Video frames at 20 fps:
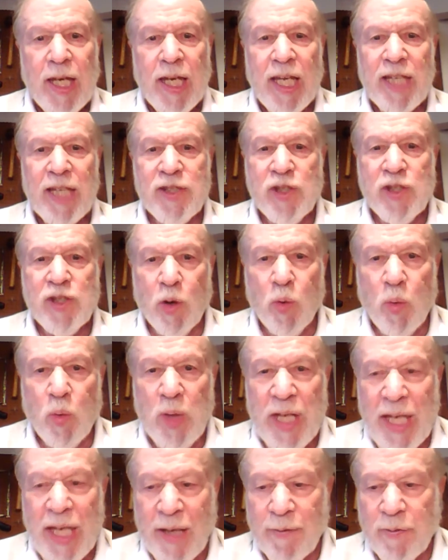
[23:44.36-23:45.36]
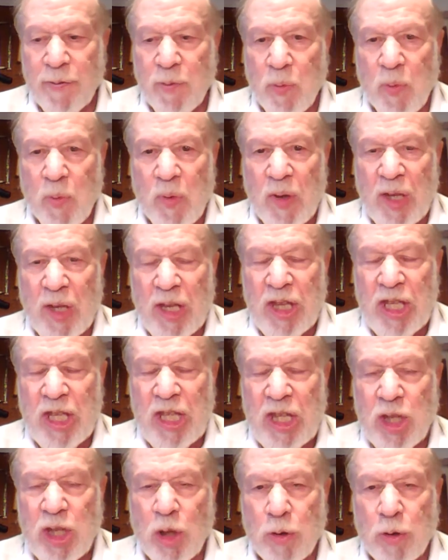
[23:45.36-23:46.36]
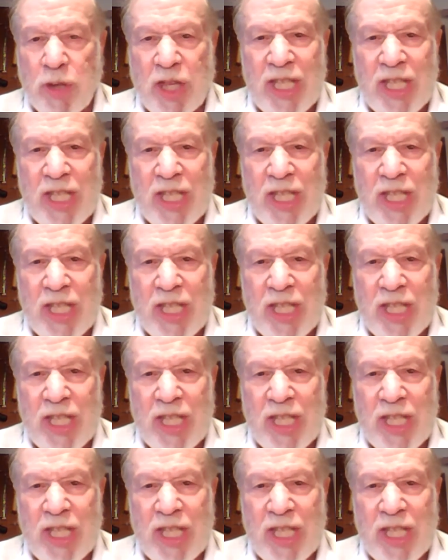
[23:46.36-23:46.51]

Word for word: And so we have those